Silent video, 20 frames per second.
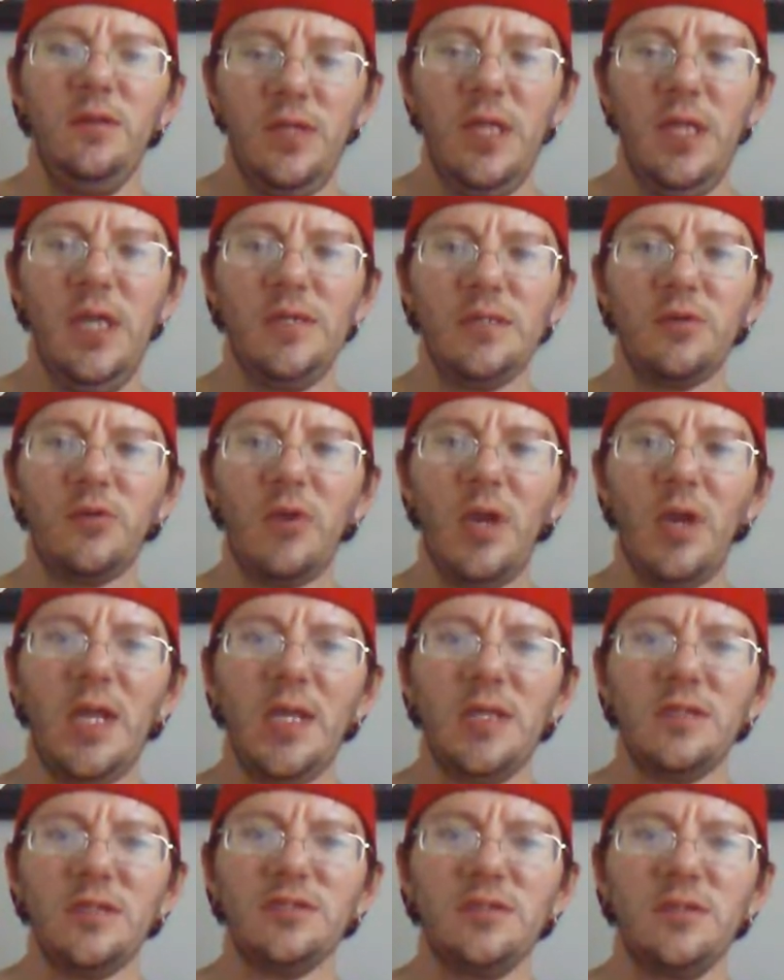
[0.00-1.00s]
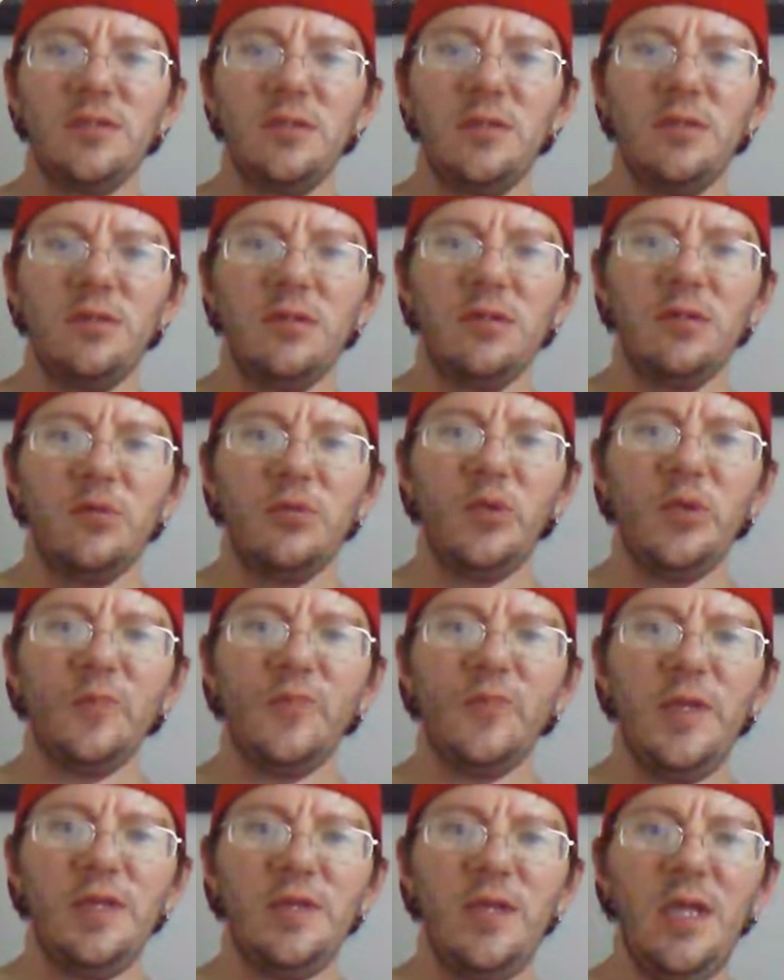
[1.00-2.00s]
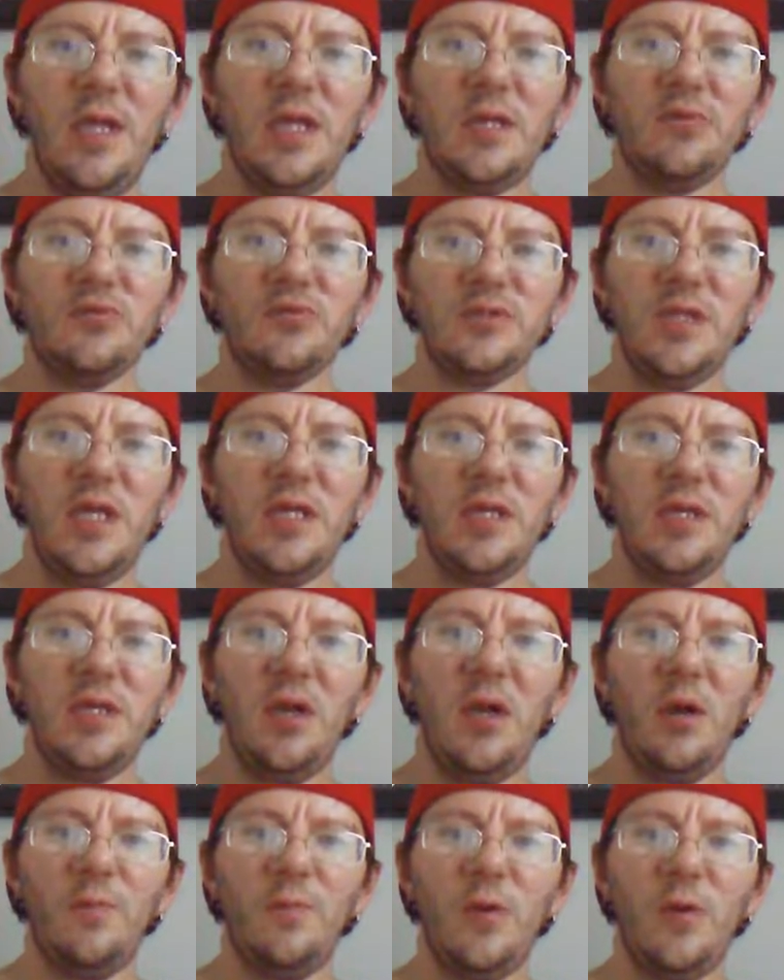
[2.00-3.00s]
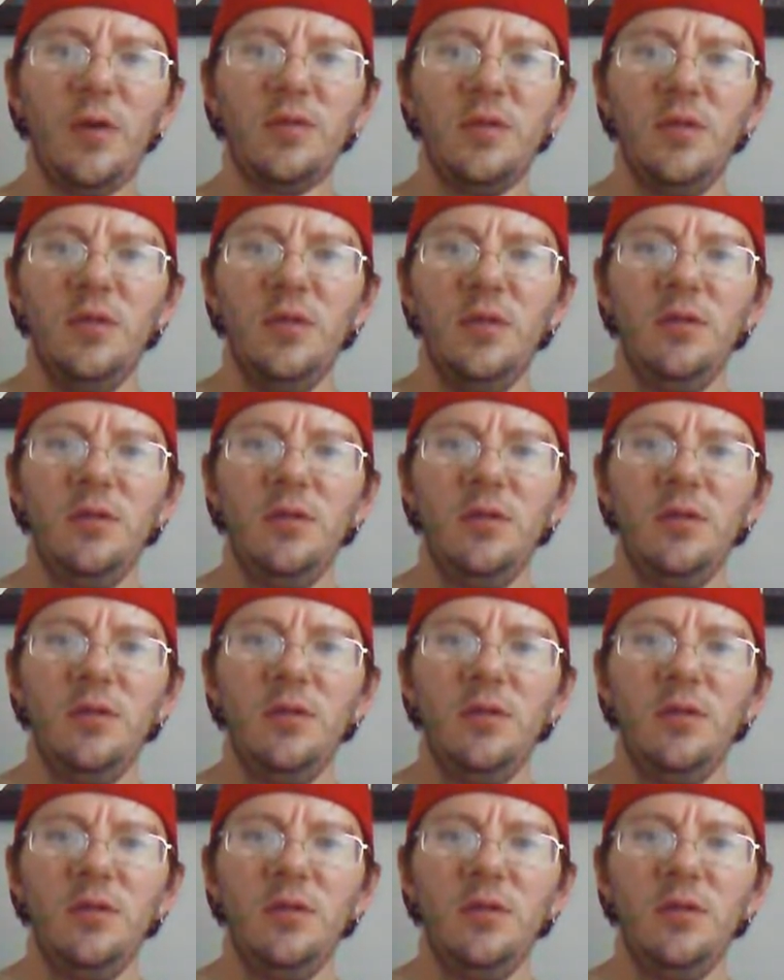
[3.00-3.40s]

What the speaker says: in the grass with her feet and ankles hanging off on